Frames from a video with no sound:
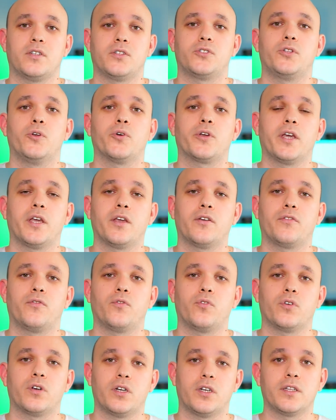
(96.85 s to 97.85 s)
It's looking
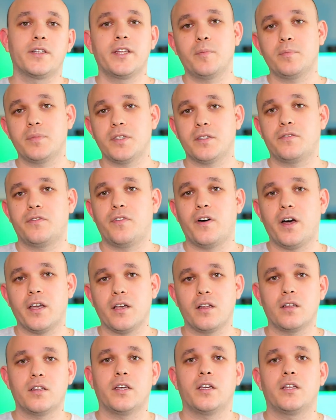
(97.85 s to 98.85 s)
for a template
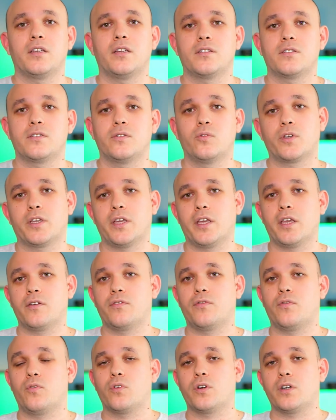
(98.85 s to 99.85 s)
file and it's looking
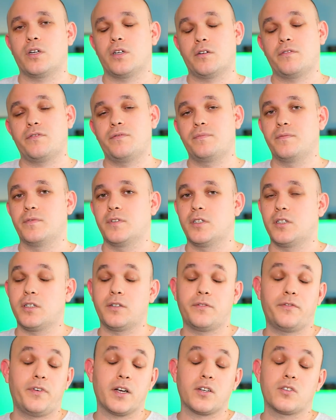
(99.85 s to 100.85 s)
for
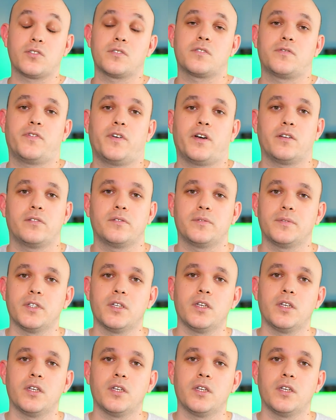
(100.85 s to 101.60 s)
a functions file.